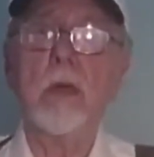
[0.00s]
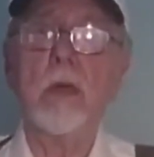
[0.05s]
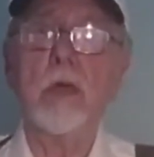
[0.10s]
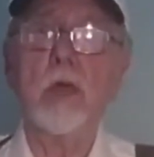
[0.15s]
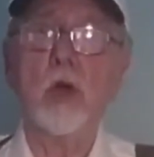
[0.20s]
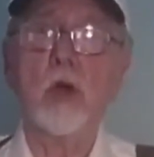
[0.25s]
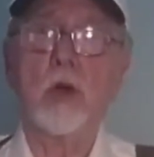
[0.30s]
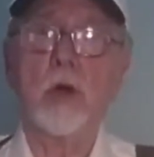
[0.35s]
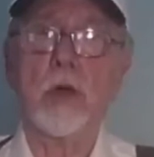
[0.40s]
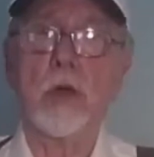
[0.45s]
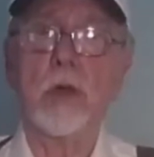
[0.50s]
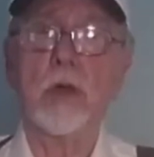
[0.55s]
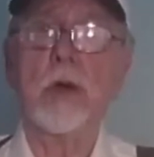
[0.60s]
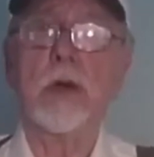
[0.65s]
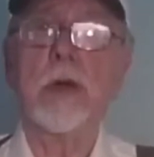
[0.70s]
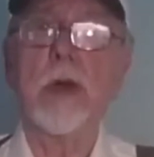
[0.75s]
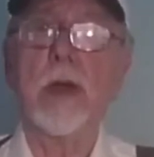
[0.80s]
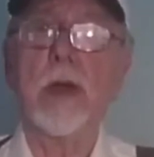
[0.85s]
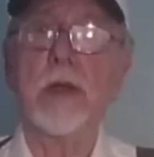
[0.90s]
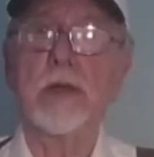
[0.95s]
You could
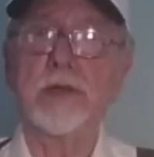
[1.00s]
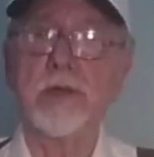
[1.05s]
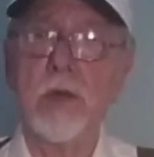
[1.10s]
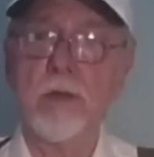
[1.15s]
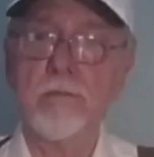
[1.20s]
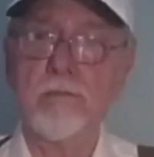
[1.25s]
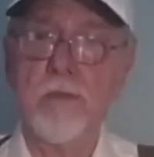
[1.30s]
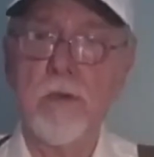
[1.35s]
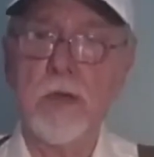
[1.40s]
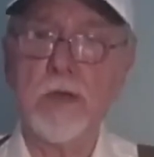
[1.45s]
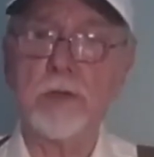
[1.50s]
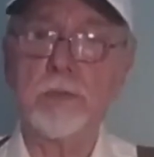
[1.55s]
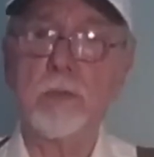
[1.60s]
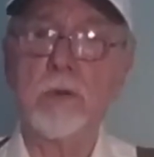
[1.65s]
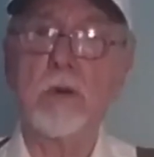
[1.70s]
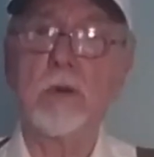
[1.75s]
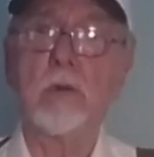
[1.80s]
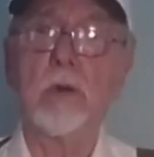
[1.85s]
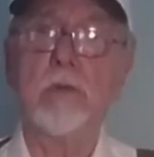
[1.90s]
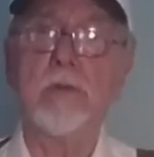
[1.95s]
look at us on
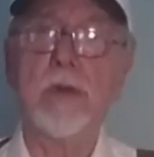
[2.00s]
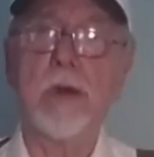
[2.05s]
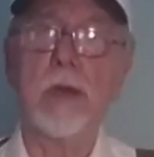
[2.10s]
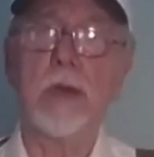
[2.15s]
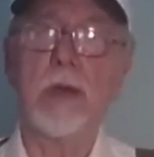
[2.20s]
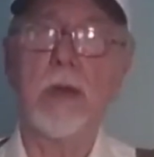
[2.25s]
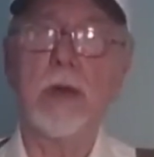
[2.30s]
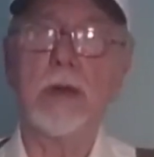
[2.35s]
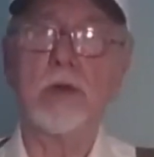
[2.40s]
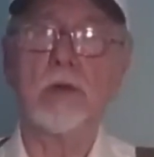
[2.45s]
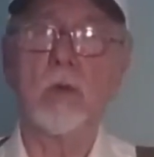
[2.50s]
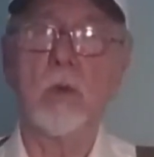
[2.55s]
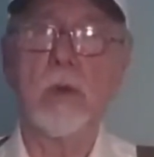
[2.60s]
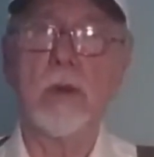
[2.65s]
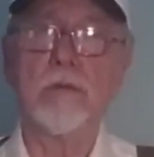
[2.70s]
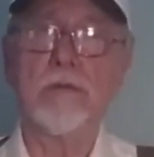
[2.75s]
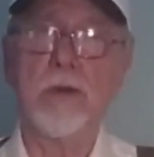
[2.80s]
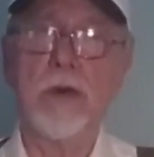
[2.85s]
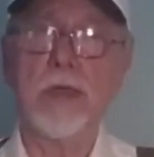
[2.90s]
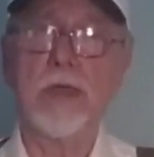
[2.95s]
Facebook. We've got like
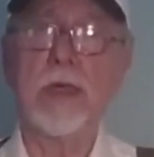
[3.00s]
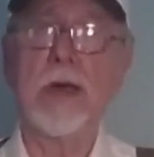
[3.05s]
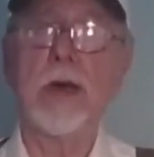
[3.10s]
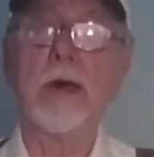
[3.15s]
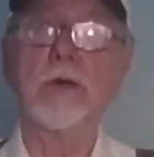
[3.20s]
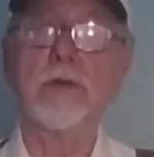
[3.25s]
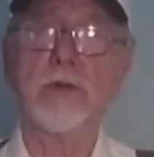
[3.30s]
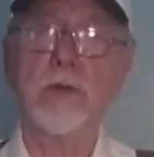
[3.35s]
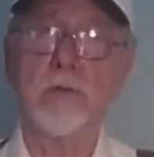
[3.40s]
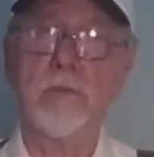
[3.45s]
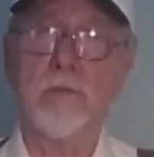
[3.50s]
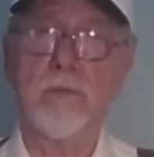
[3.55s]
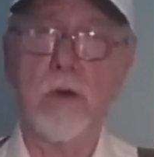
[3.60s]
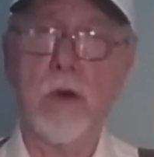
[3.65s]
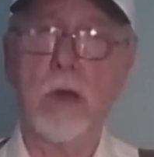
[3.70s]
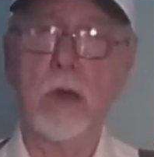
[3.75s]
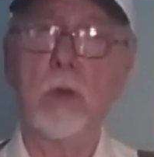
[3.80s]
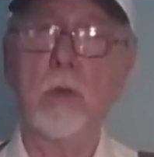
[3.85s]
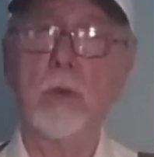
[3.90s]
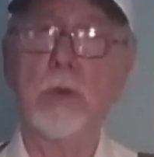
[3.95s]
25,000
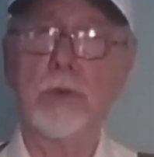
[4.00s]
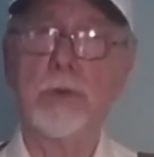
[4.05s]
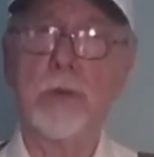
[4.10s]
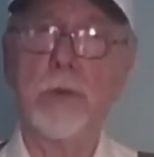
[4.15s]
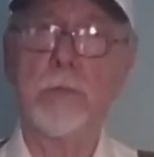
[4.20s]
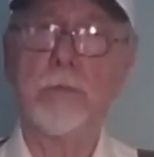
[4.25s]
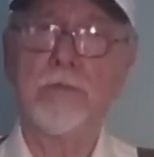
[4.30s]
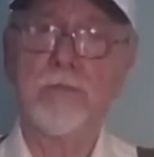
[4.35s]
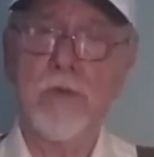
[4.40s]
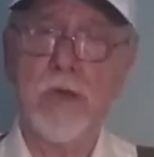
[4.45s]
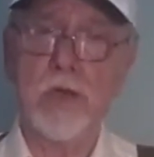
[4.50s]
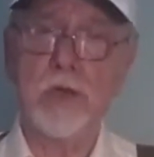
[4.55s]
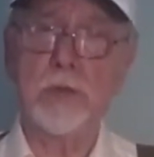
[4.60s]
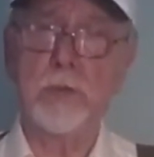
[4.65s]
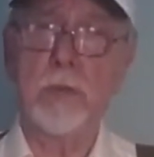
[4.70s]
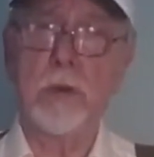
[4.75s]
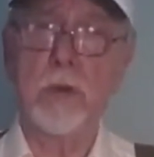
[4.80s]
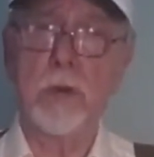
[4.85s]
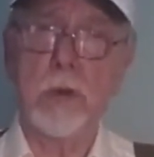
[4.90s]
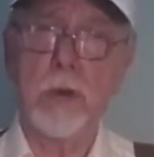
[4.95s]
followers on
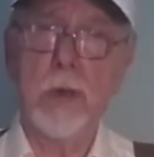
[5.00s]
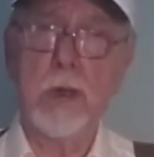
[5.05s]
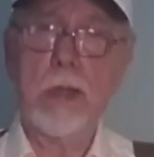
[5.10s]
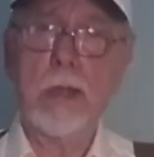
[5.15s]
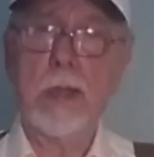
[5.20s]
Facebook.